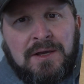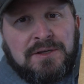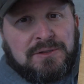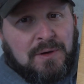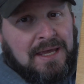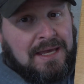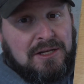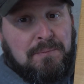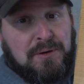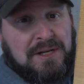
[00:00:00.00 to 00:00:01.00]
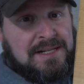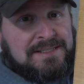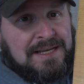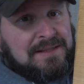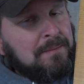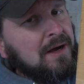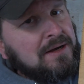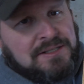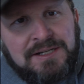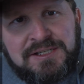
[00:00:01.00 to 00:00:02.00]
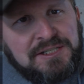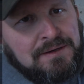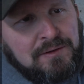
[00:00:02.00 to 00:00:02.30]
So again, you put it inside the box, and instead of